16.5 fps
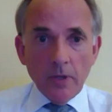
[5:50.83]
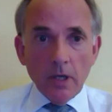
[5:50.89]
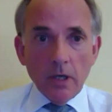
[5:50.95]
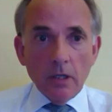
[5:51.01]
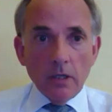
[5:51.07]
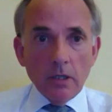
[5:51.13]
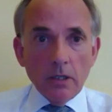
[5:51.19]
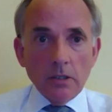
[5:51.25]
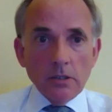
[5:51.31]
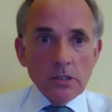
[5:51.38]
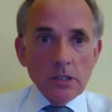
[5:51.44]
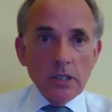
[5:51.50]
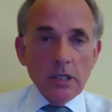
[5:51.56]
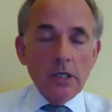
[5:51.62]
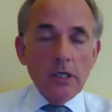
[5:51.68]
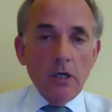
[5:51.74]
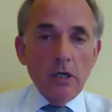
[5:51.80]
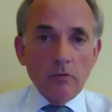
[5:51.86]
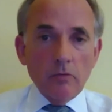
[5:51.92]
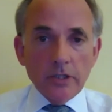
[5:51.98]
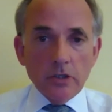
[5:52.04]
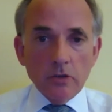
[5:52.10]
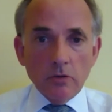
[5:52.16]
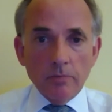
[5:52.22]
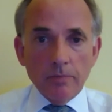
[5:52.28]
as the
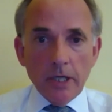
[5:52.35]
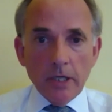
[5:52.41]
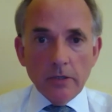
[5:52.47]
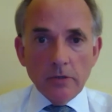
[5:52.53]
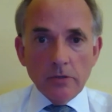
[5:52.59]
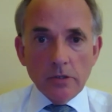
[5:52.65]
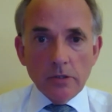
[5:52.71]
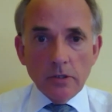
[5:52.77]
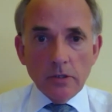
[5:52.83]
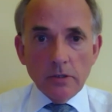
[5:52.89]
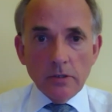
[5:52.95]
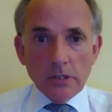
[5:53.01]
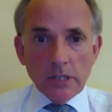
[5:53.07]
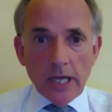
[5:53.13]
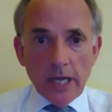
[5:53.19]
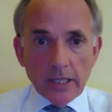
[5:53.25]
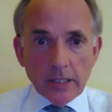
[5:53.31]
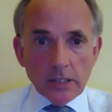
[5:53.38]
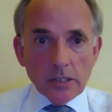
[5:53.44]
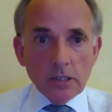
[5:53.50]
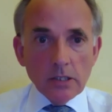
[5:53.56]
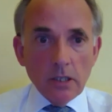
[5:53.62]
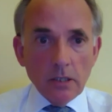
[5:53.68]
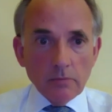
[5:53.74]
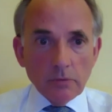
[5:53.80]
original post says.
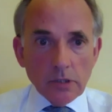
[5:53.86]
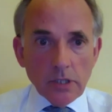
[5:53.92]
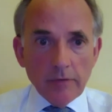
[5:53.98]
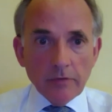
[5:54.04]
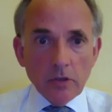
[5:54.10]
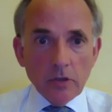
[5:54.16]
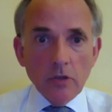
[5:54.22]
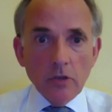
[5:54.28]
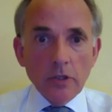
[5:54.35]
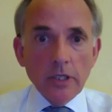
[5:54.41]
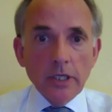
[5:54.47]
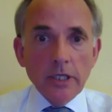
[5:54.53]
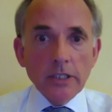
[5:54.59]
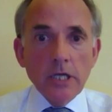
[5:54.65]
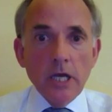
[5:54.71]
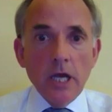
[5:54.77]
I'm just having a look at it.